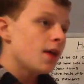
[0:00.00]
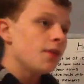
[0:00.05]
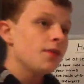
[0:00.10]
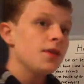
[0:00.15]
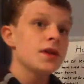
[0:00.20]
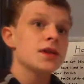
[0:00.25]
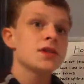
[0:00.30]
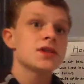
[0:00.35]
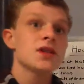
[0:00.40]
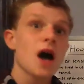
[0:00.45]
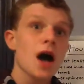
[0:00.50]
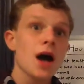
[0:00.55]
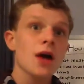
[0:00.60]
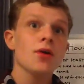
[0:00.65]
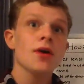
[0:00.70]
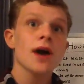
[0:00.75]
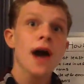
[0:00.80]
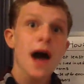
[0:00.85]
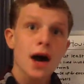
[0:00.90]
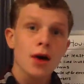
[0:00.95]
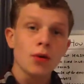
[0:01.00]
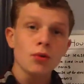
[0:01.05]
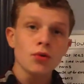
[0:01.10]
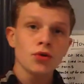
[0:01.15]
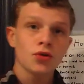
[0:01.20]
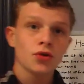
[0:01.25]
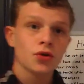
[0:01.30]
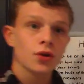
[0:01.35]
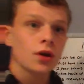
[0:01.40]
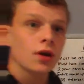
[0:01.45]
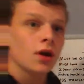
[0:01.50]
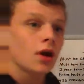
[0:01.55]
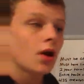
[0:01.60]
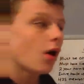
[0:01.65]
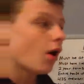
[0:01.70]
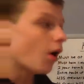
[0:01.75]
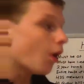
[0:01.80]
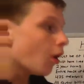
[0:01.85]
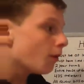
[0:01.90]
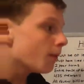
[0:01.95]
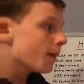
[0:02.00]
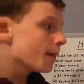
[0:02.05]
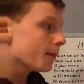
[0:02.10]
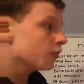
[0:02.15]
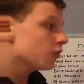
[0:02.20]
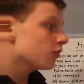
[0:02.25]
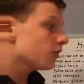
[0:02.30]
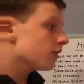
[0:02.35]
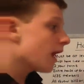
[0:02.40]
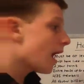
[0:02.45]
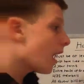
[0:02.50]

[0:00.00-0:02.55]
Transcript: The entire House, all members of the